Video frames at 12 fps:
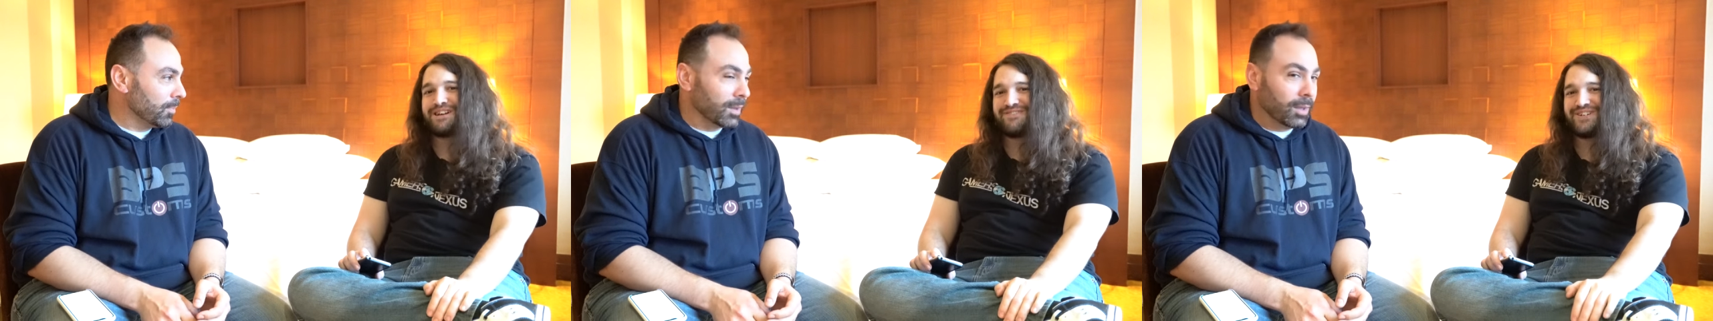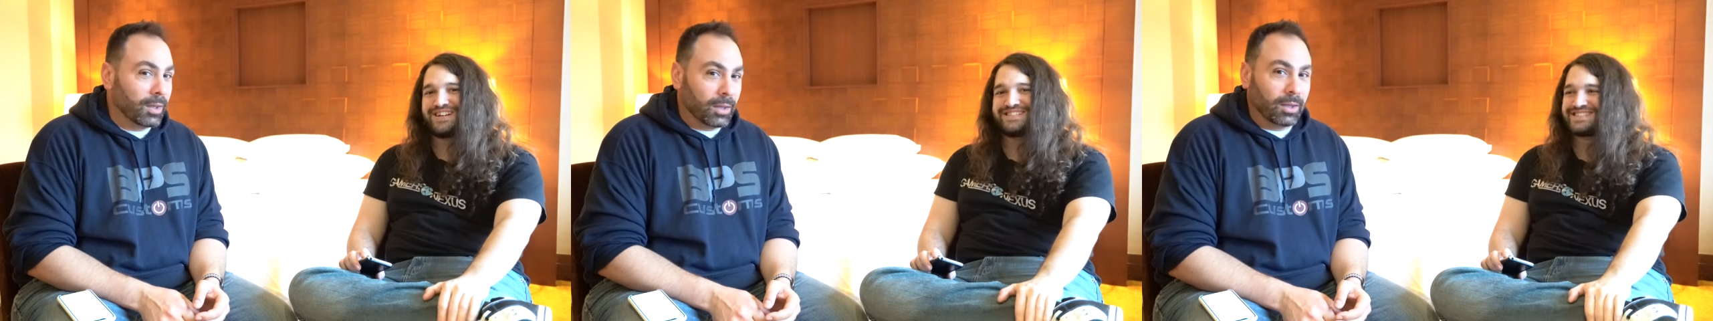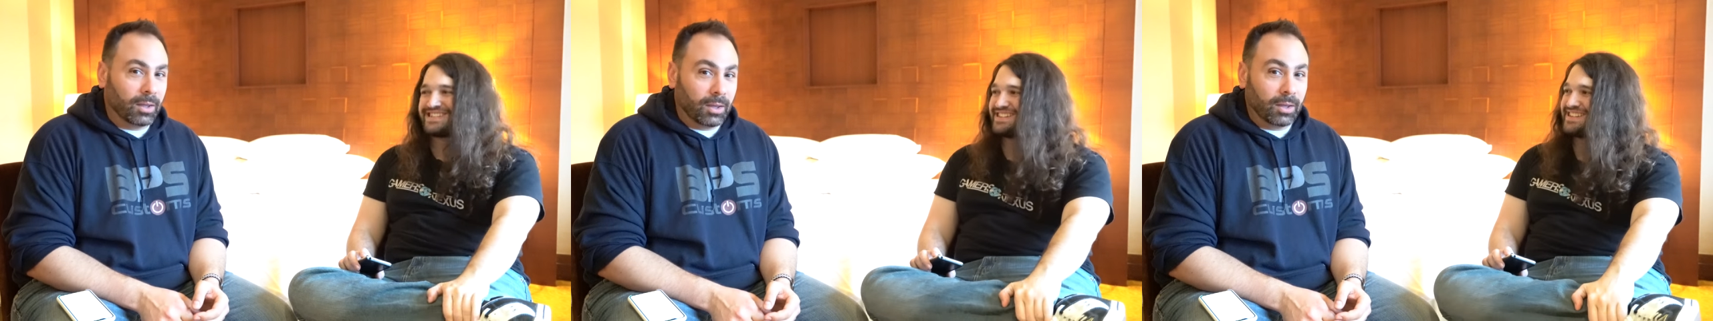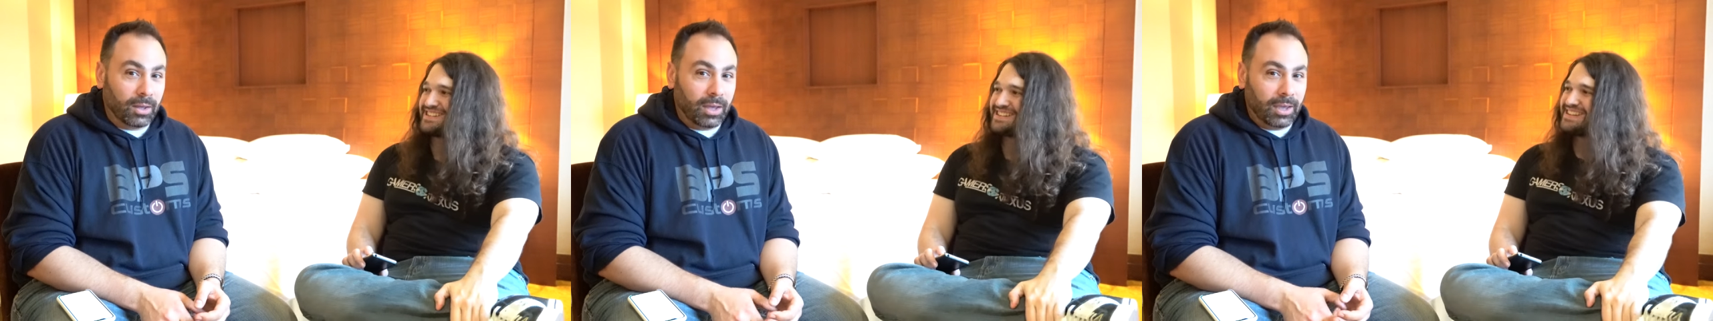Speaker 1: one of us
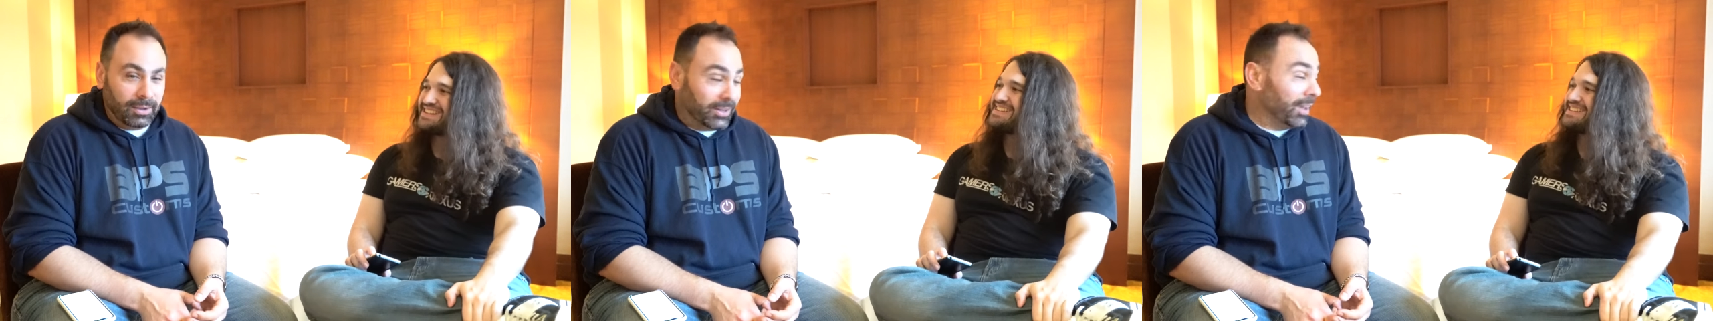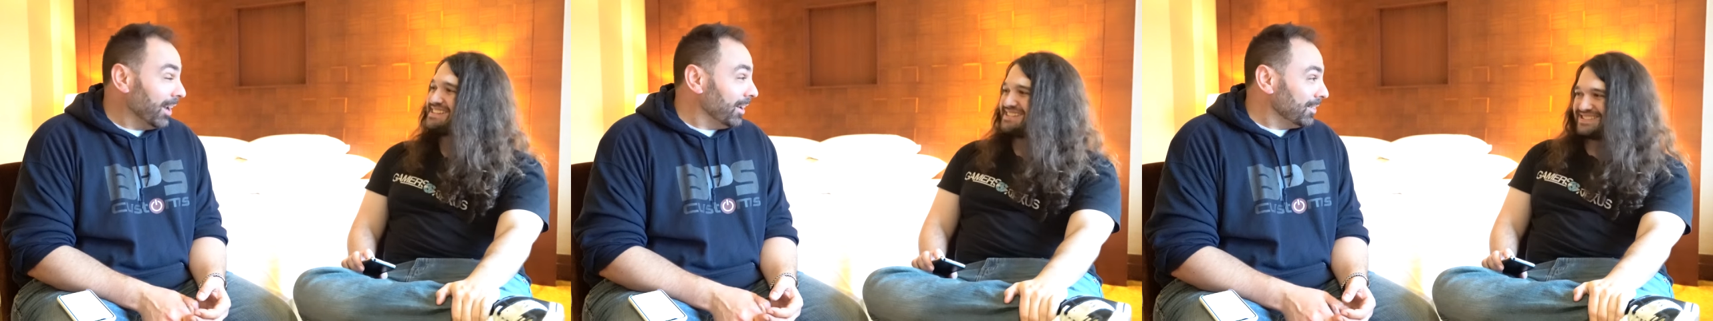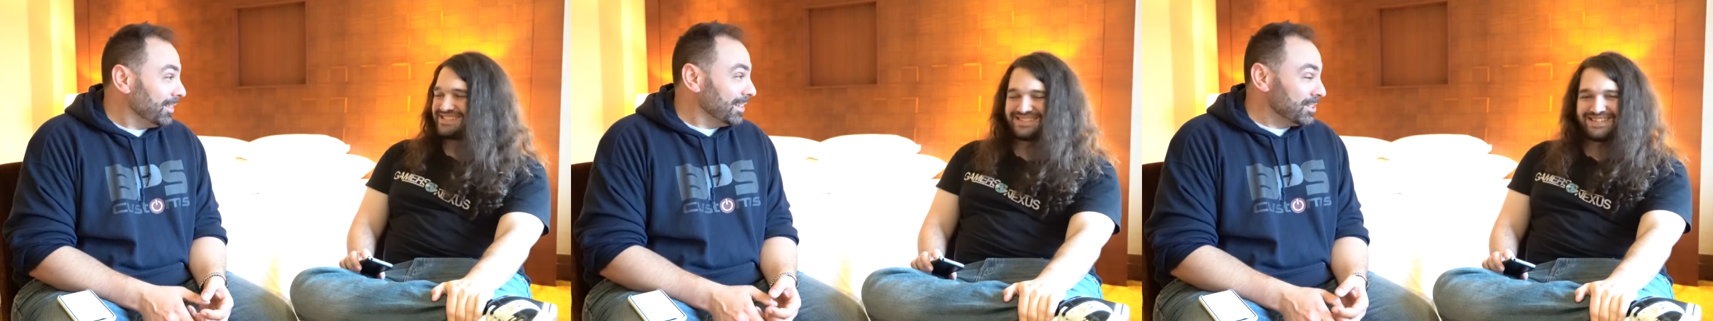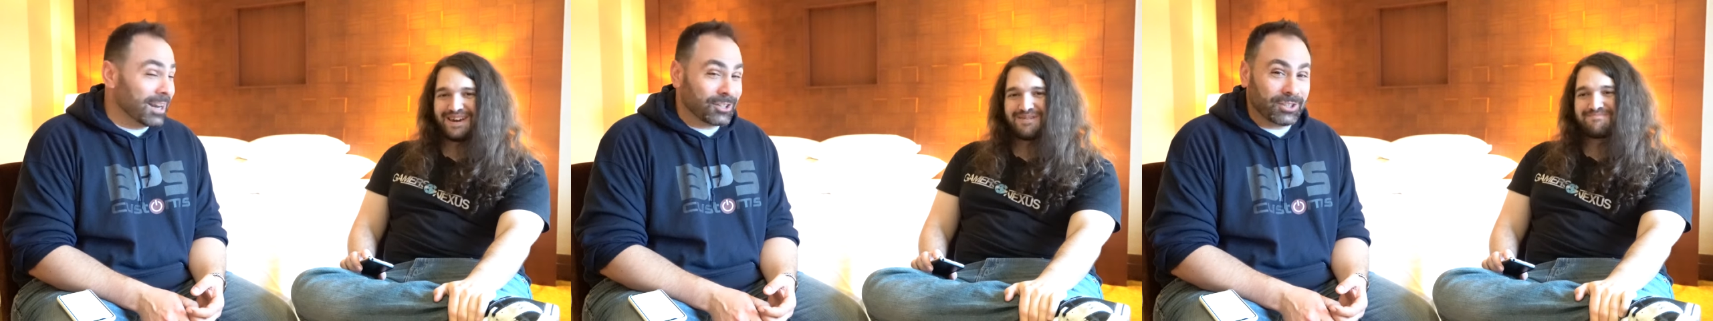in it.
Speaker 2: Yeah,
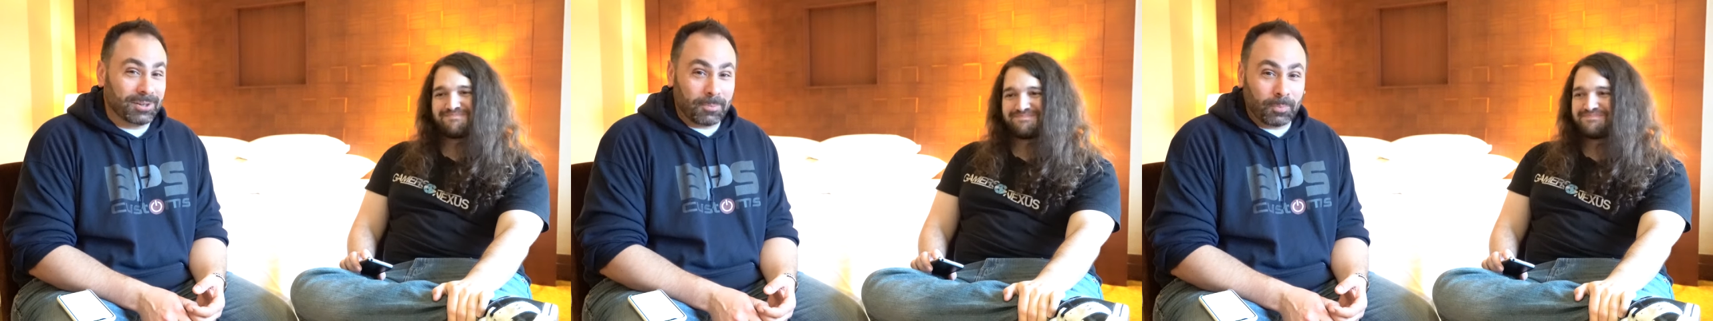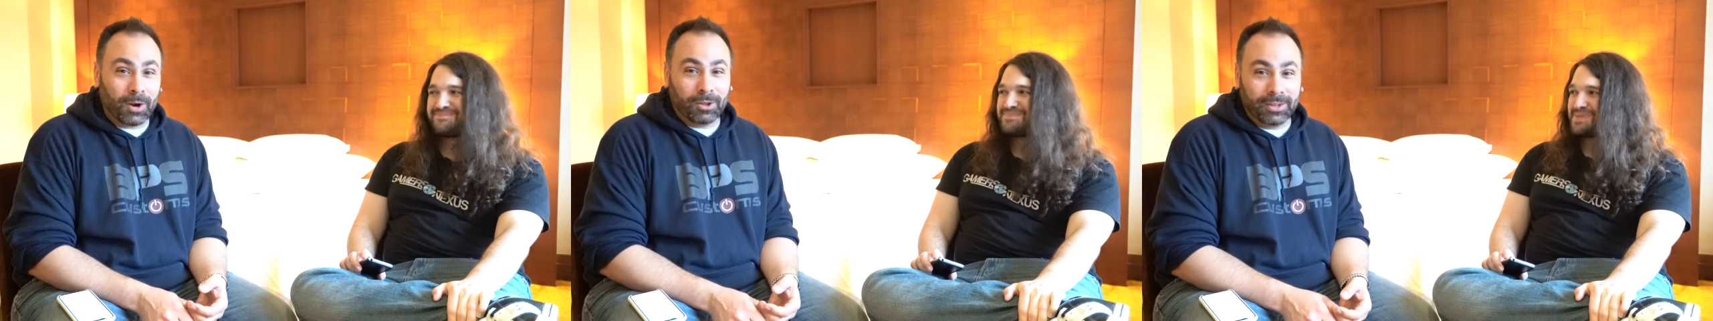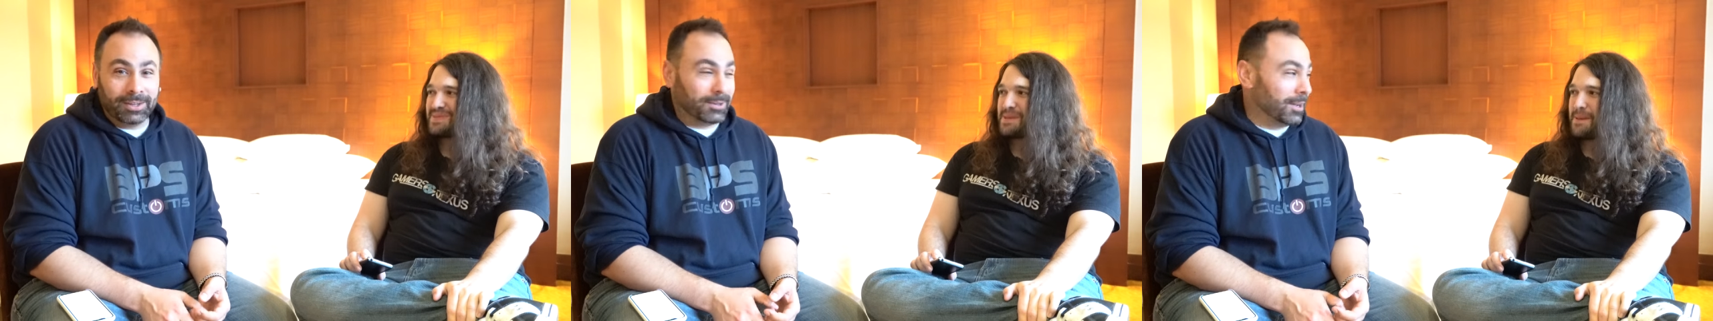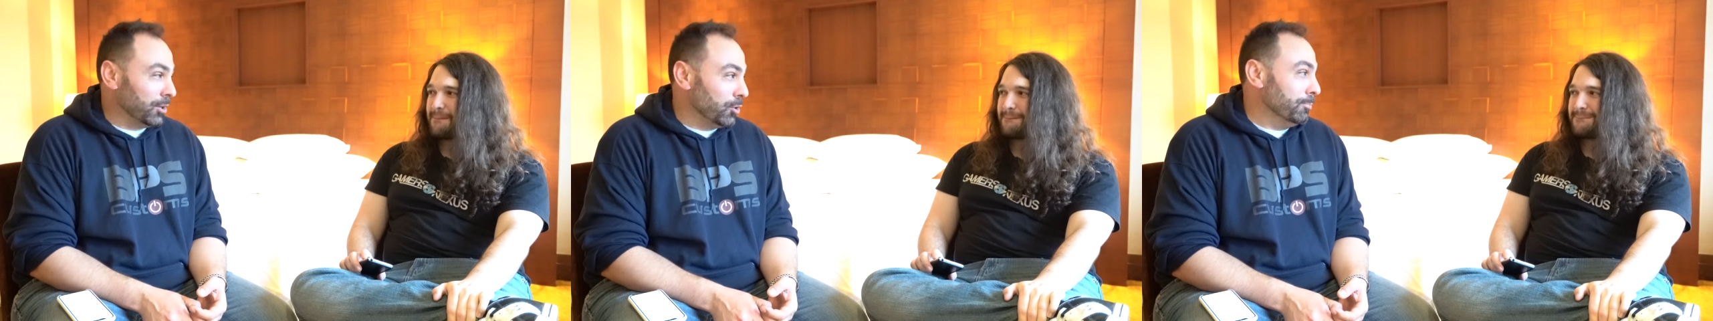that's yeah. actually a,
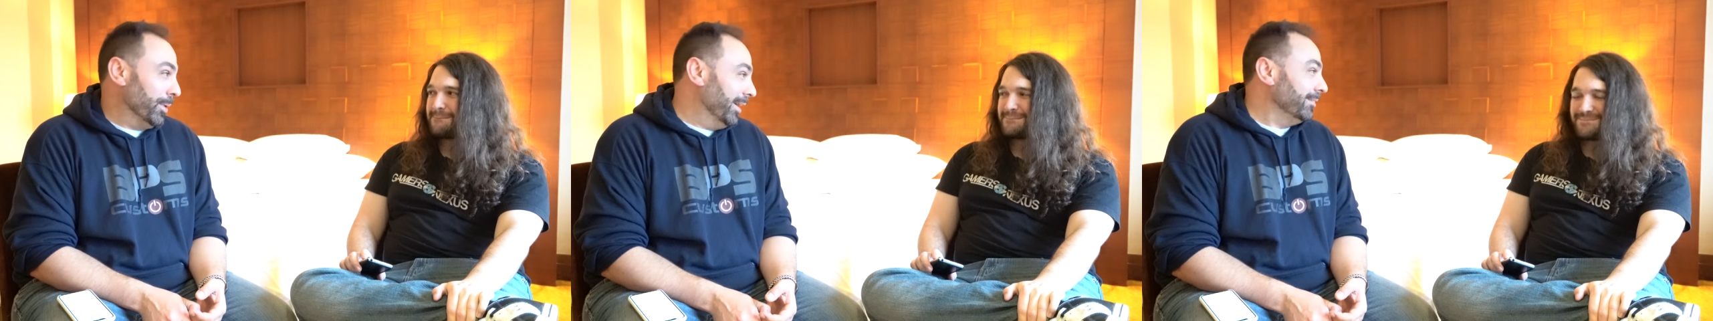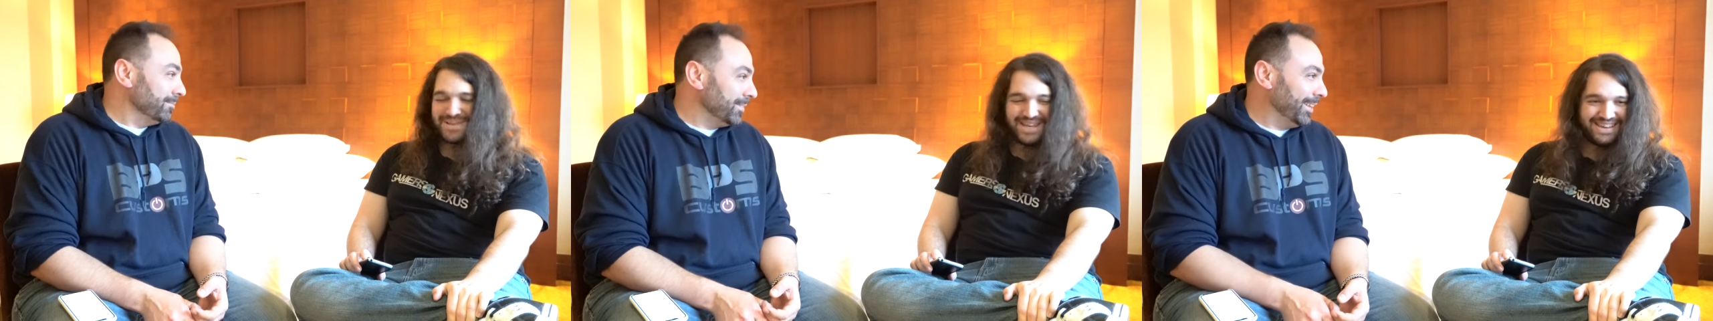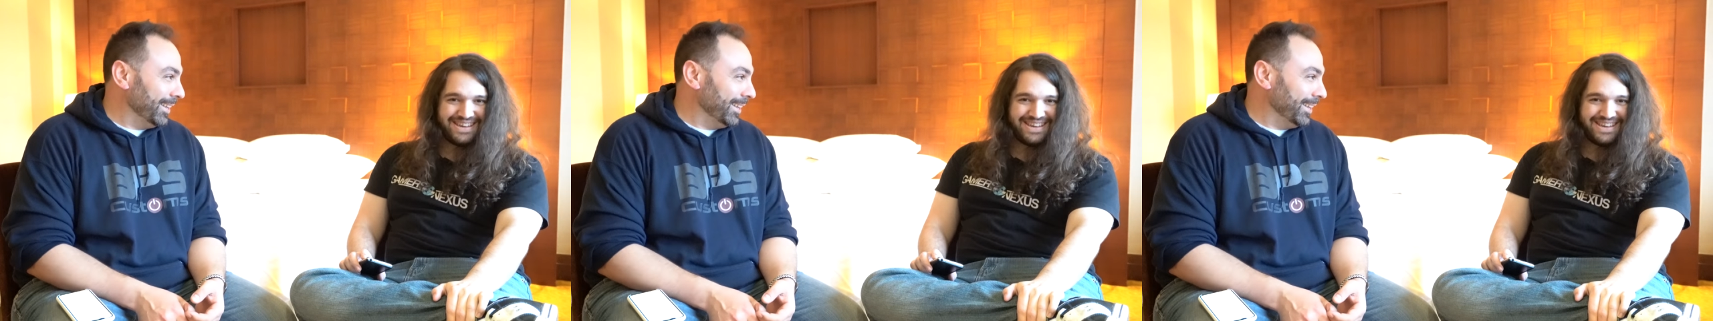probably a good bet.